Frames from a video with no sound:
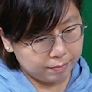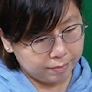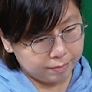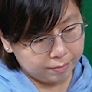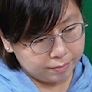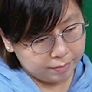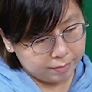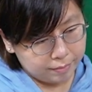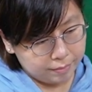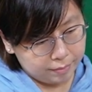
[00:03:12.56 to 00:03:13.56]

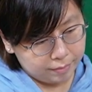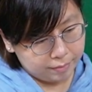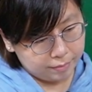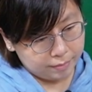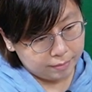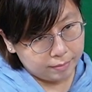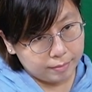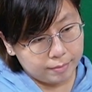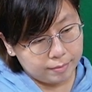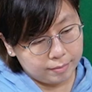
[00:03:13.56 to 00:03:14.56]

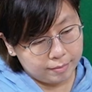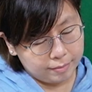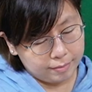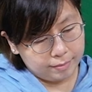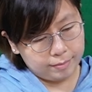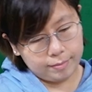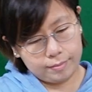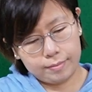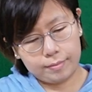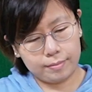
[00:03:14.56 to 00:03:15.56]

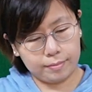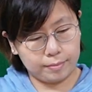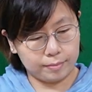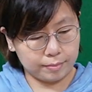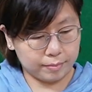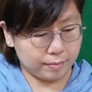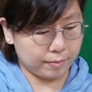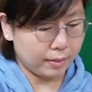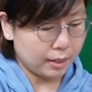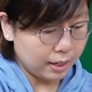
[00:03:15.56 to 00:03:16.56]

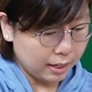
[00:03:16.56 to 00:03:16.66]
[no speech]